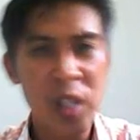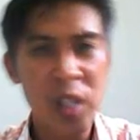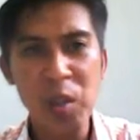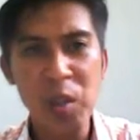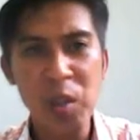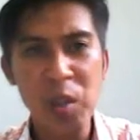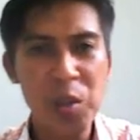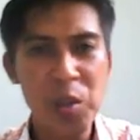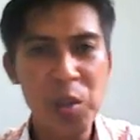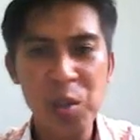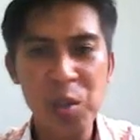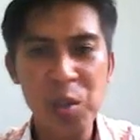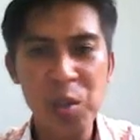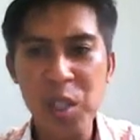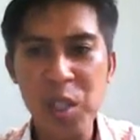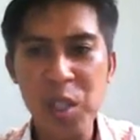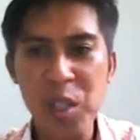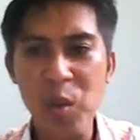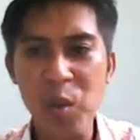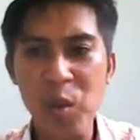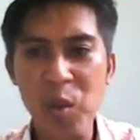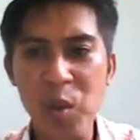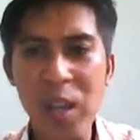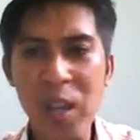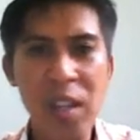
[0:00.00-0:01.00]
You want your students
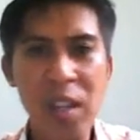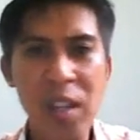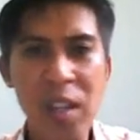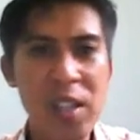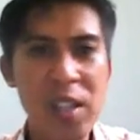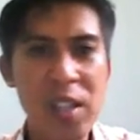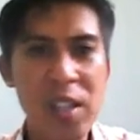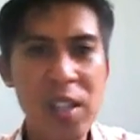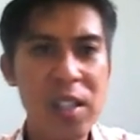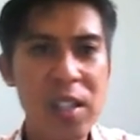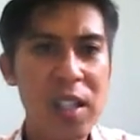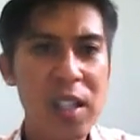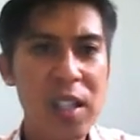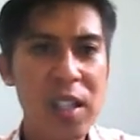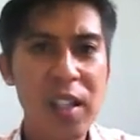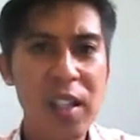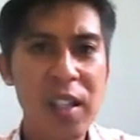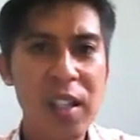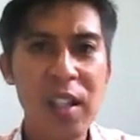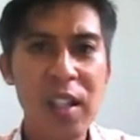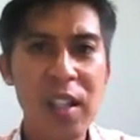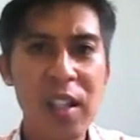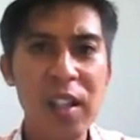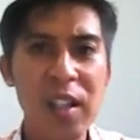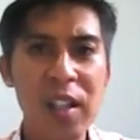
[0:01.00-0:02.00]
to read this,
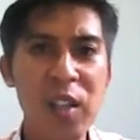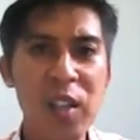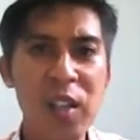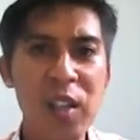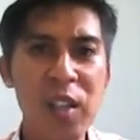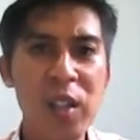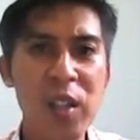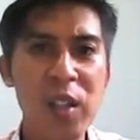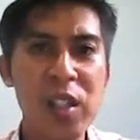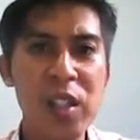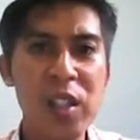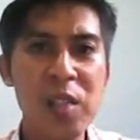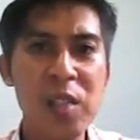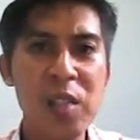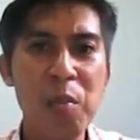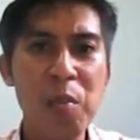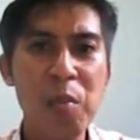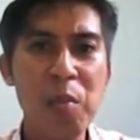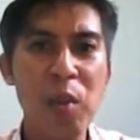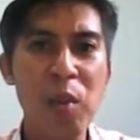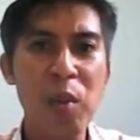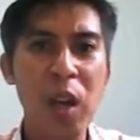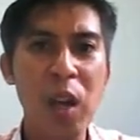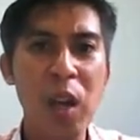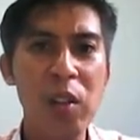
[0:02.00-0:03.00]
and you can just
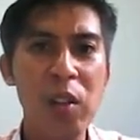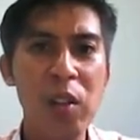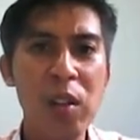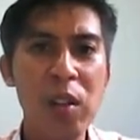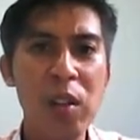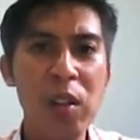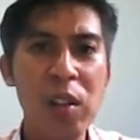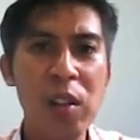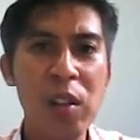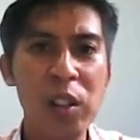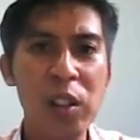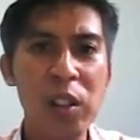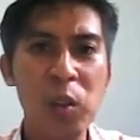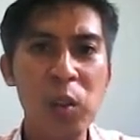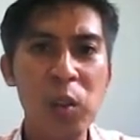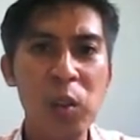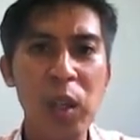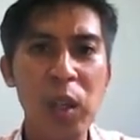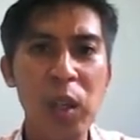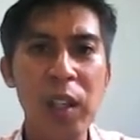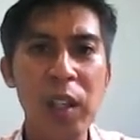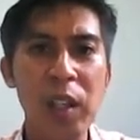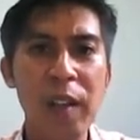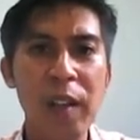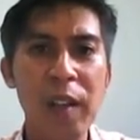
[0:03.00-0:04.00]
pull out this
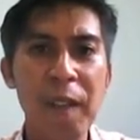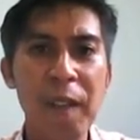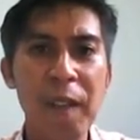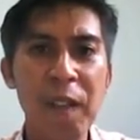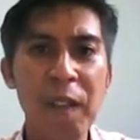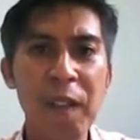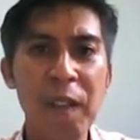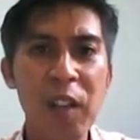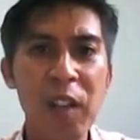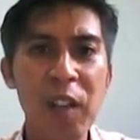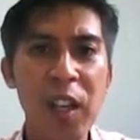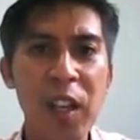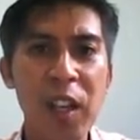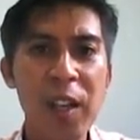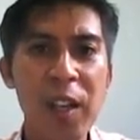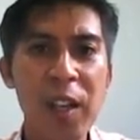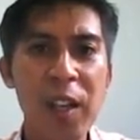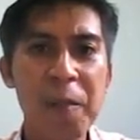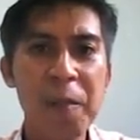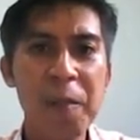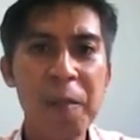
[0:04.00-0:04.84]
one. Okay.